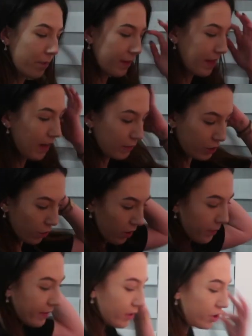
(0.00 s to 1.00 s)
one, but then I was
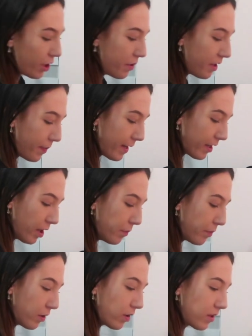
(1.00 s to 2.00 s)
talking about the Jodie
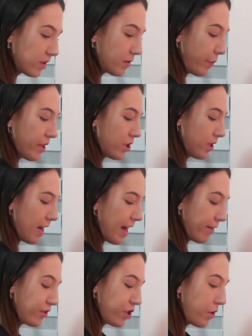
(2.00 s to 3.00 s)
Pickett books, which I
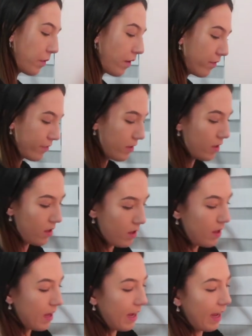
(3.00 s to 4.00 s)
have two of.
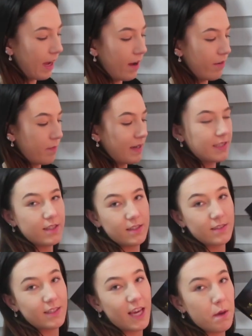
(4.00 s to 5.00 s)
I have My
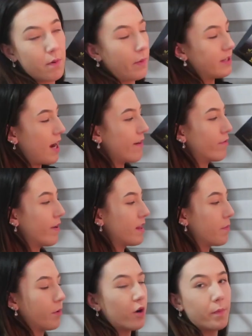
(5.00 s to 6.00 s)
Sister's Keeper, which I haven't read
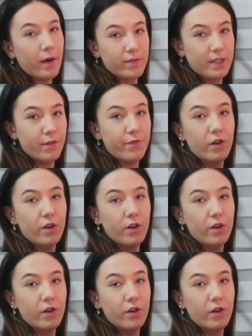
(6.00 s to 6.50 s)
the book, but I've seen the